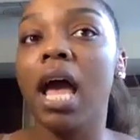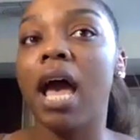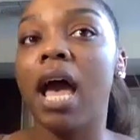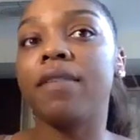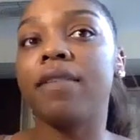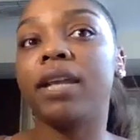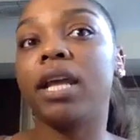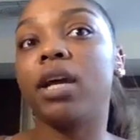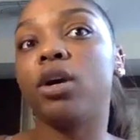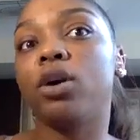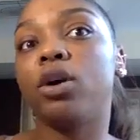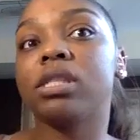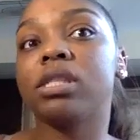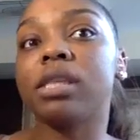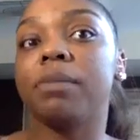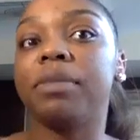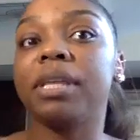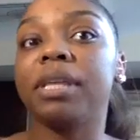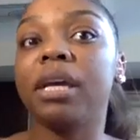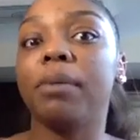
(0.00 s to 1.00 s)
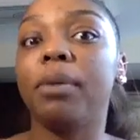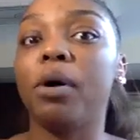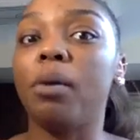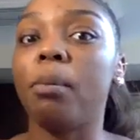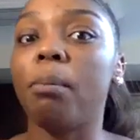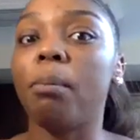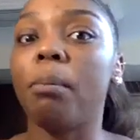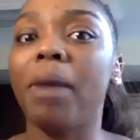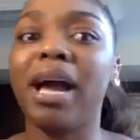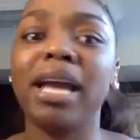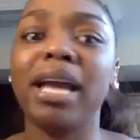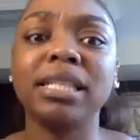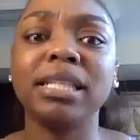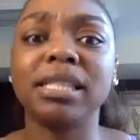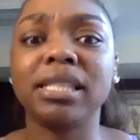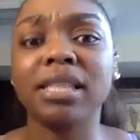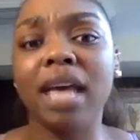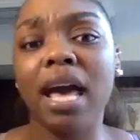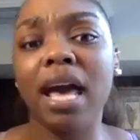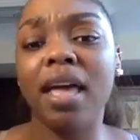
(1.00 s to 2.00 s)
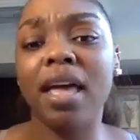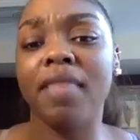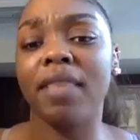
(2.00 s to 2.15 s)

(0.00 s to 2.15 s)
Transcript: And then I heard something about mindset,